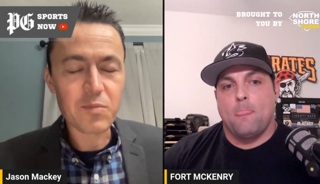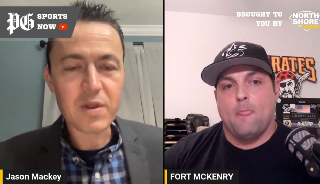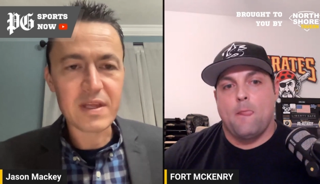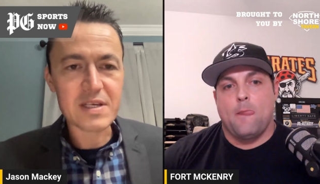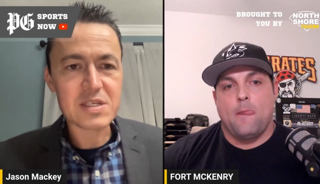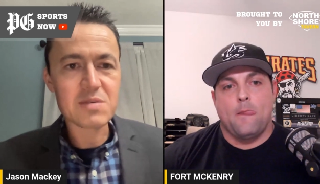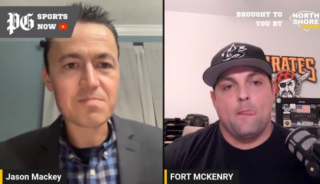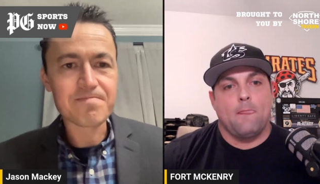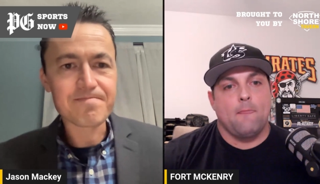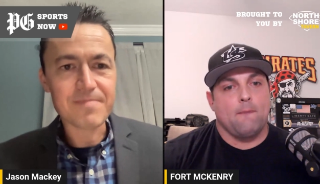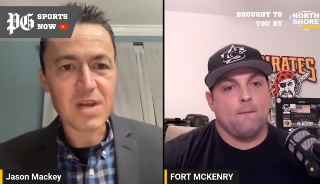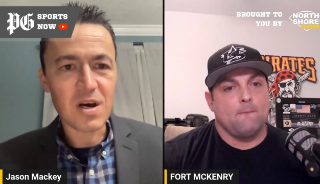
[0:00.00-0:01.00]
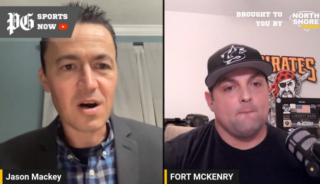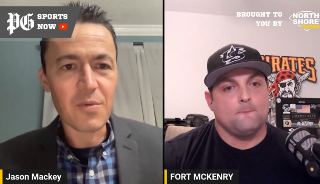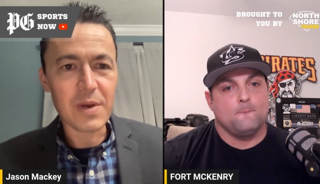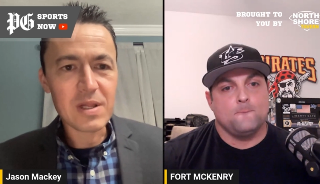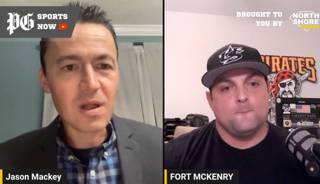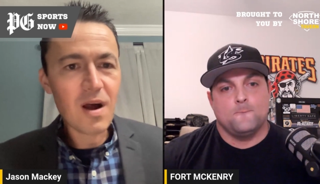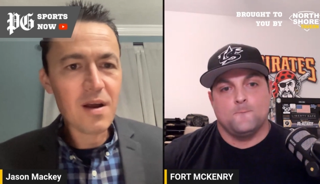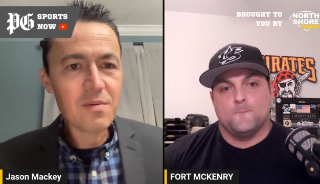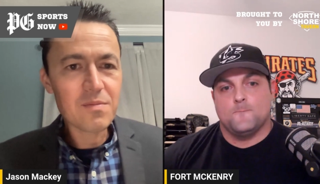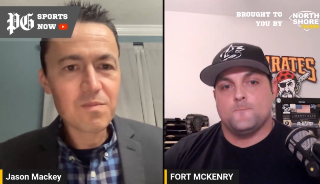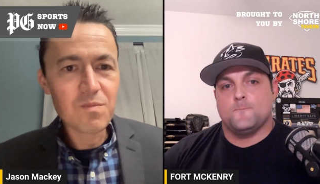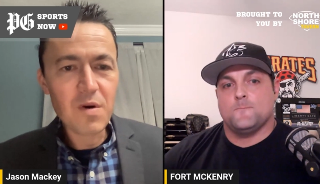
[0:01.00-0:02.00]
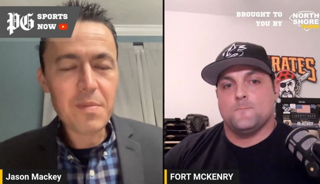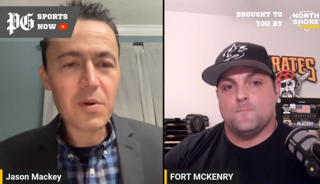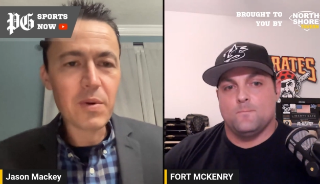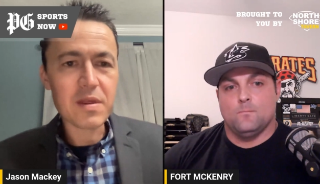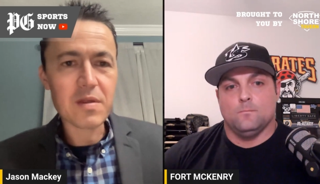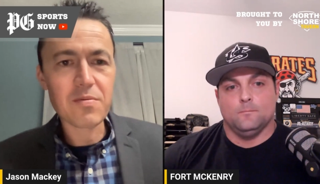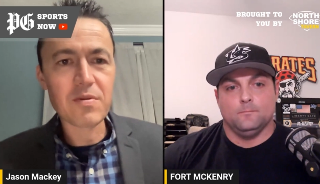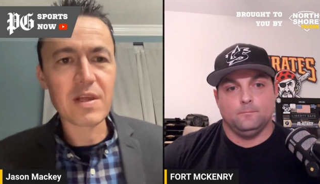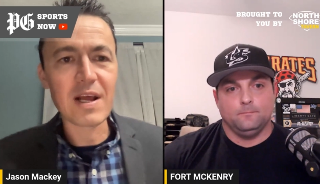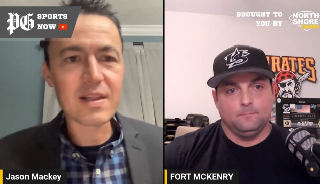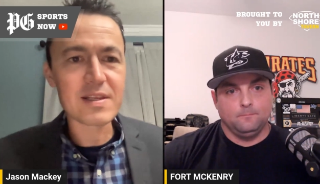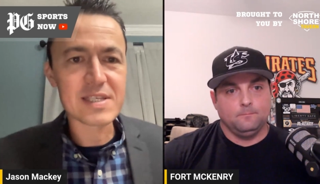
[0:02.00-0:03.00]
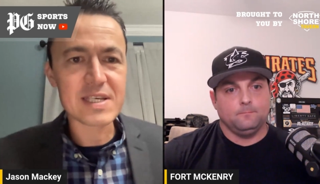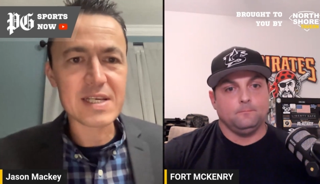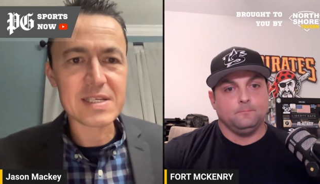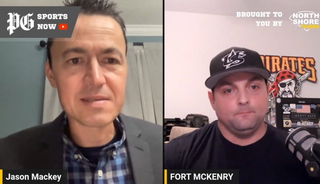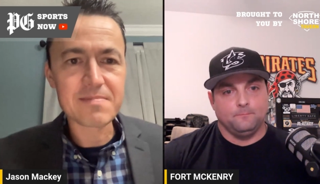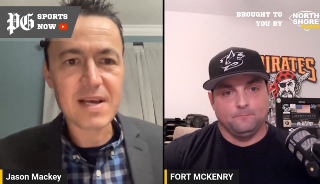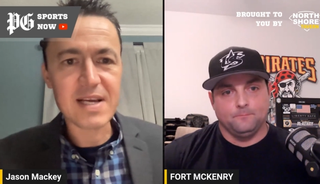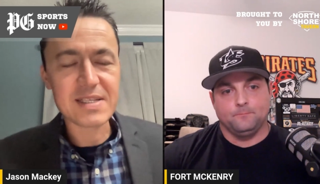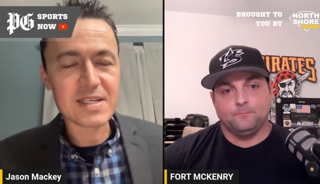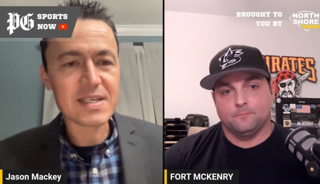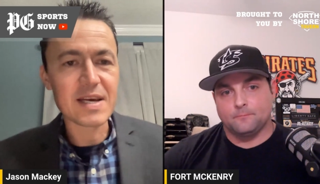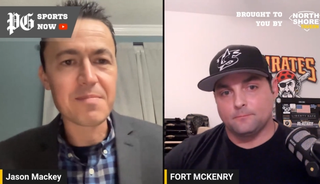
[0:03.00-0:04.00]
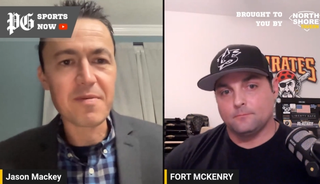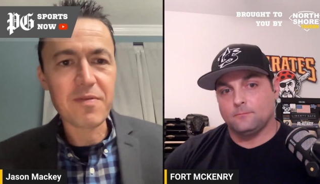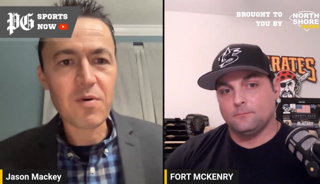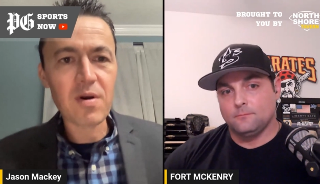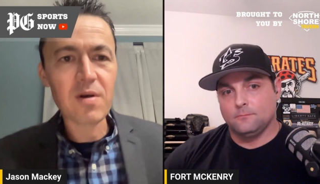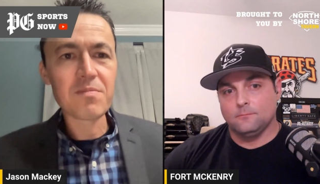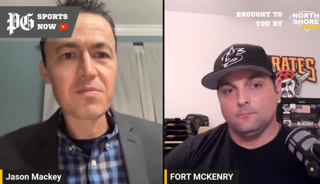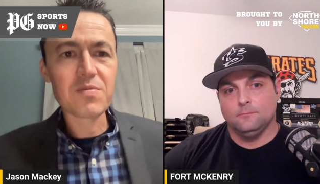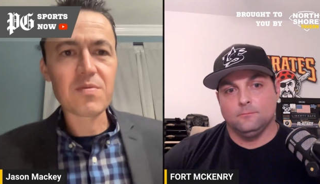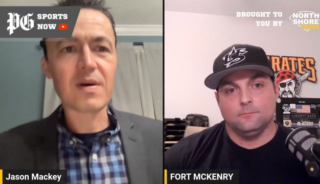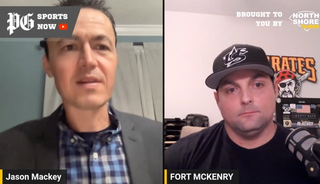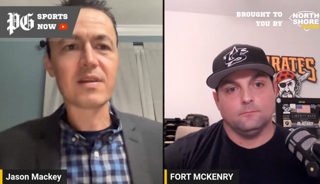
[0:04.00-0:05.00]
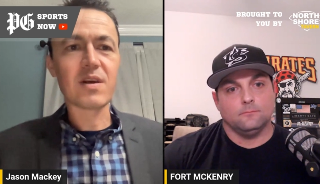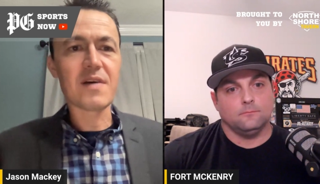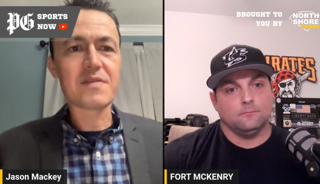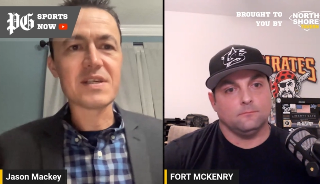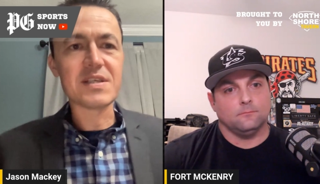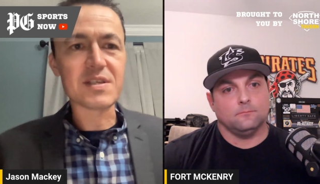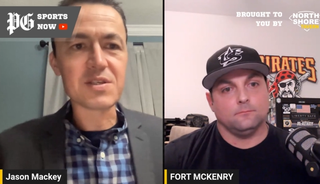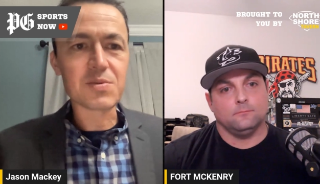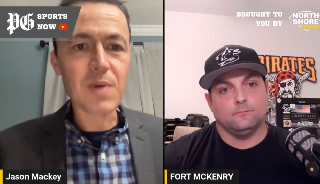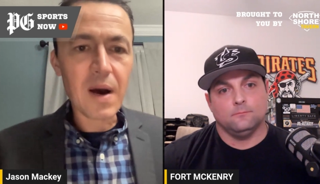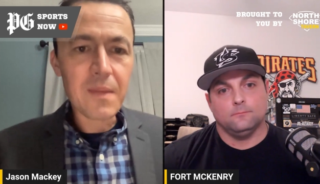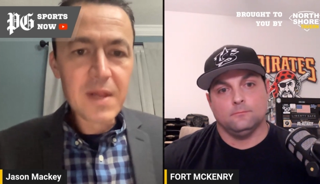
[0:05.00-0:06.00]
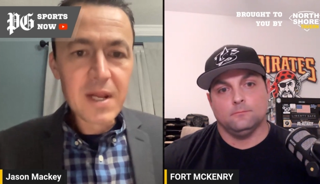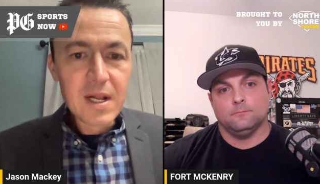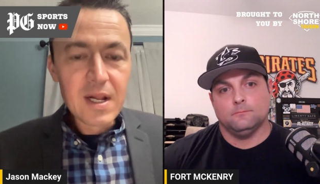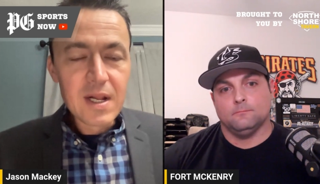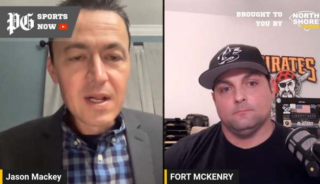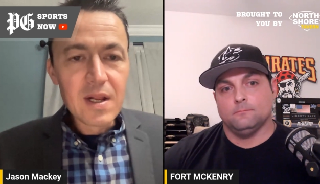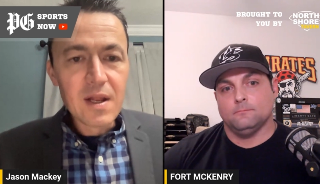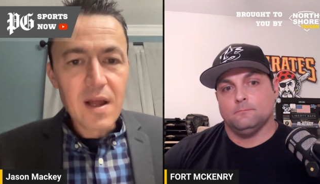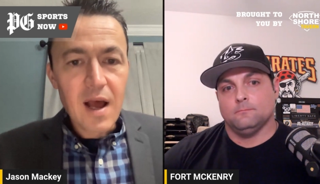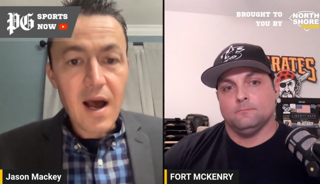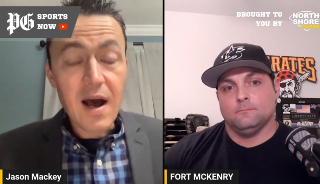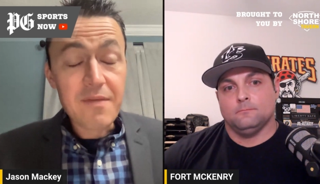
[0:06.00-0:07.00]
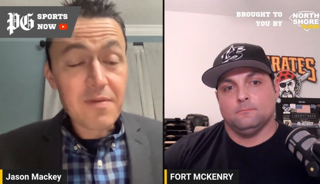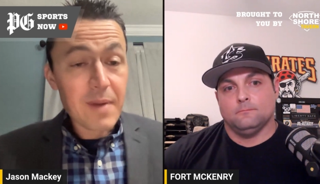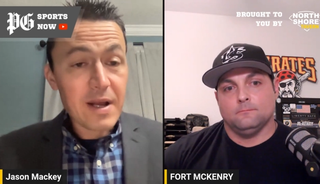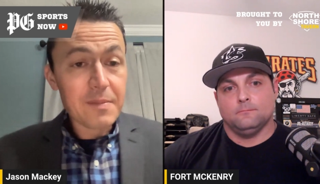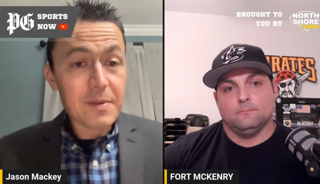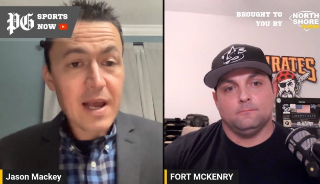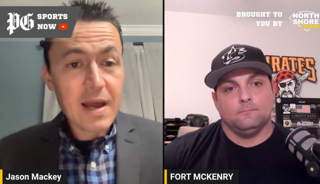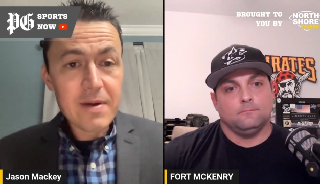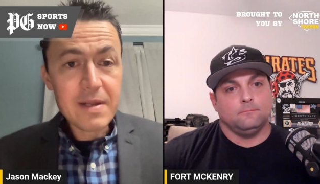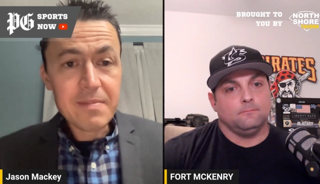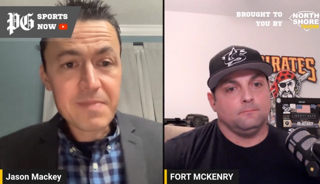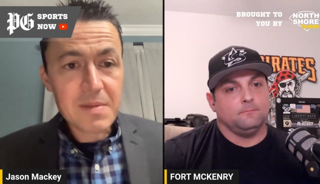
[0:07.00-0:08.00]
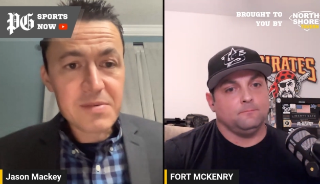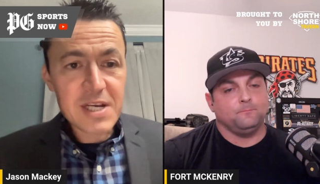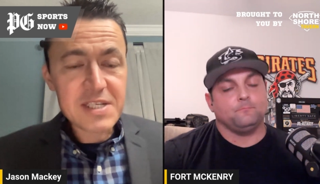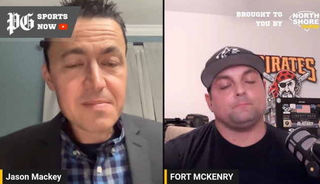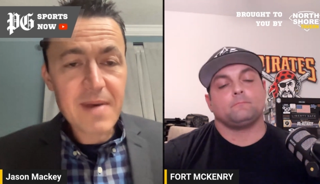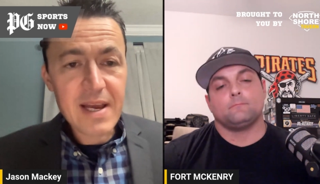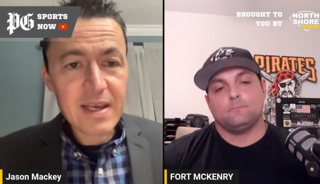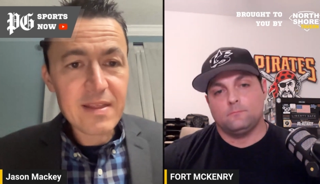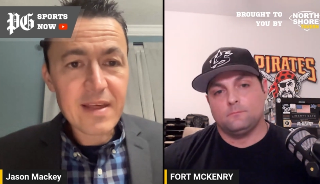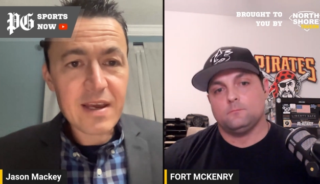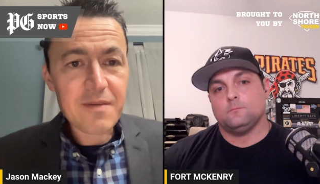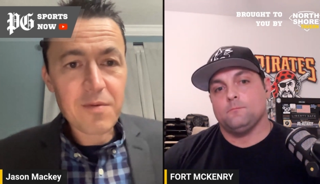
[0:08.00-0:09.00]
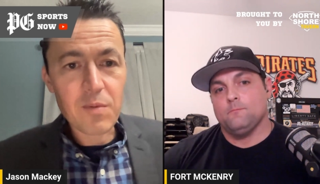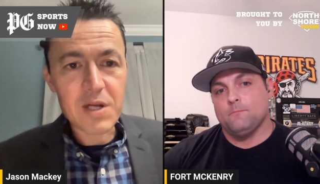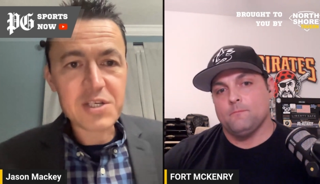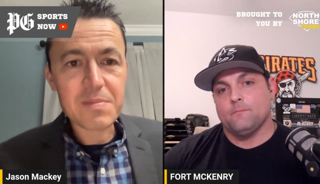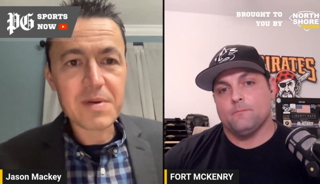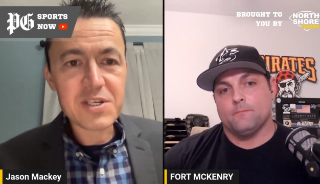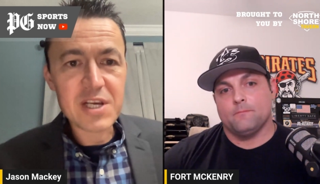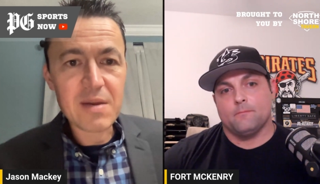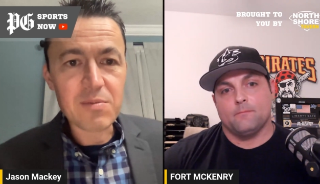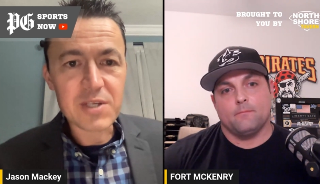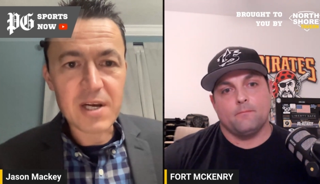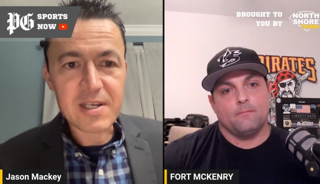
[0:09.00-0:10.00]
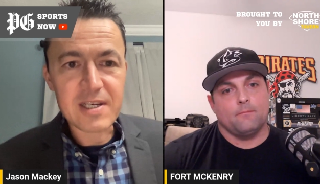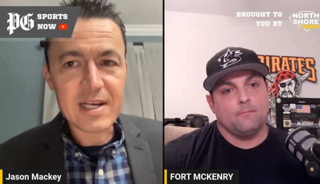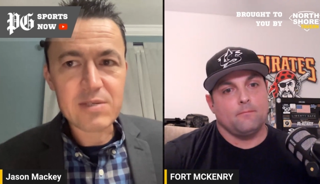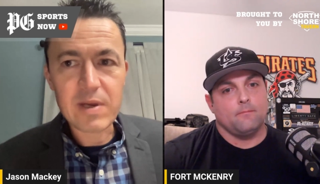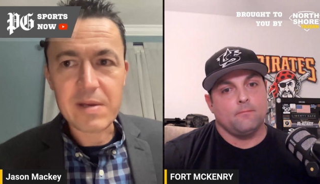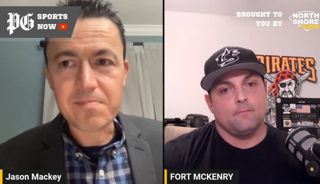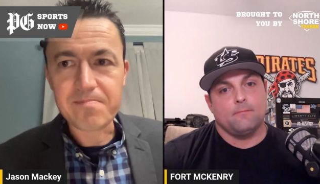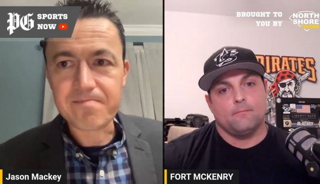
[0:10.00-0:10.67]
Speaker 1: with us all week long. We'll be with you through the end of the season, as I said before, throughout the offseason as well. Uh, for Michael McKenry, I'm Jason Mackey. Thank you for watching Pitching In. We'll talk to you next week.